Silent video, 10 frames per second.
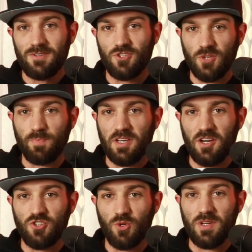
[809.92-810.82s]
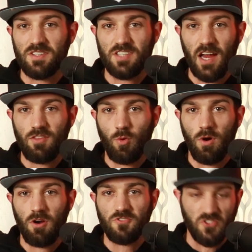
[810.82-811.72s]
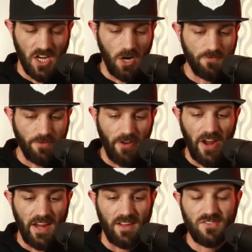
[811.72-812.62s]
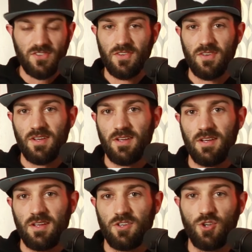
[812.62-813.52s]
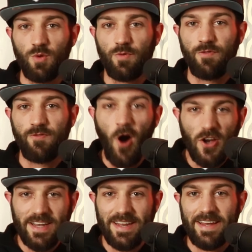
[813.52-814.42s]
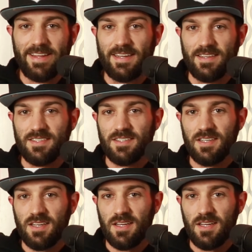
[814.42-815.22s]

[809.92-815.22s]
just because you can say the word self defense. You fucking idiots.